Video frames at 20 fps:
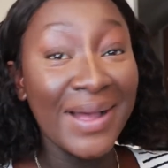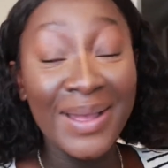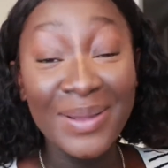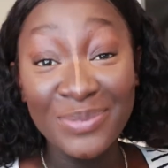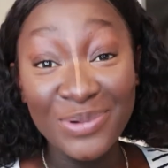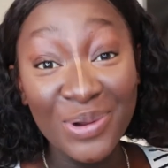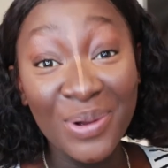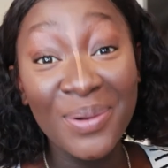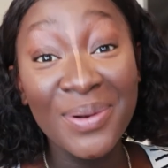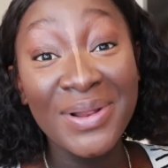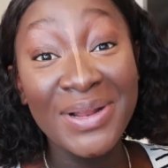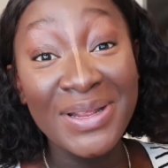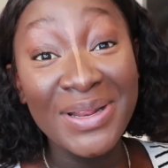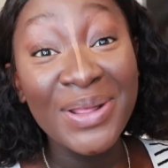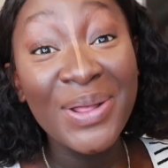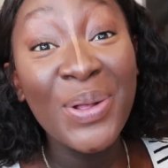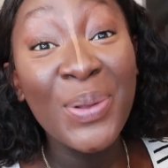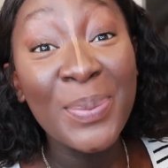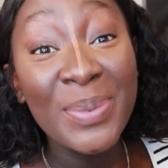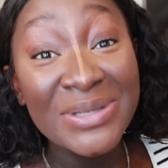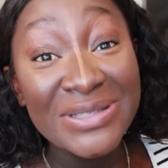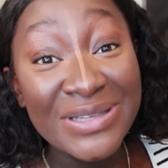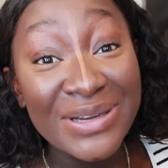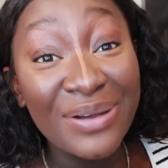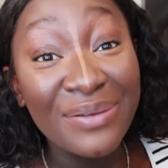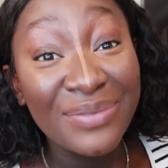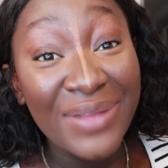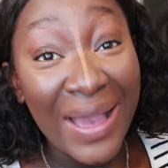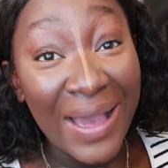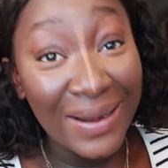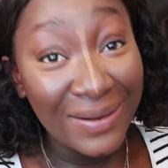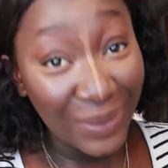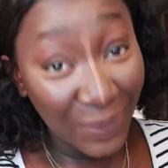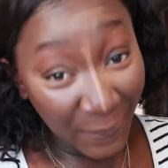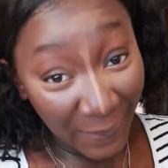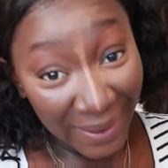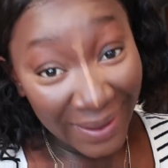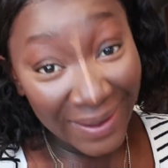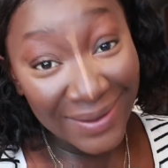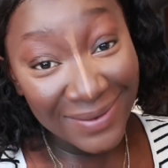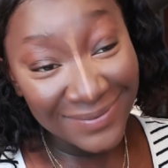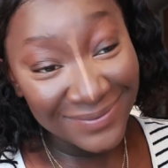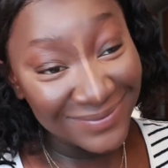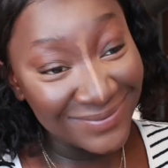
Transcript: I'm totally the opposite of that, okay?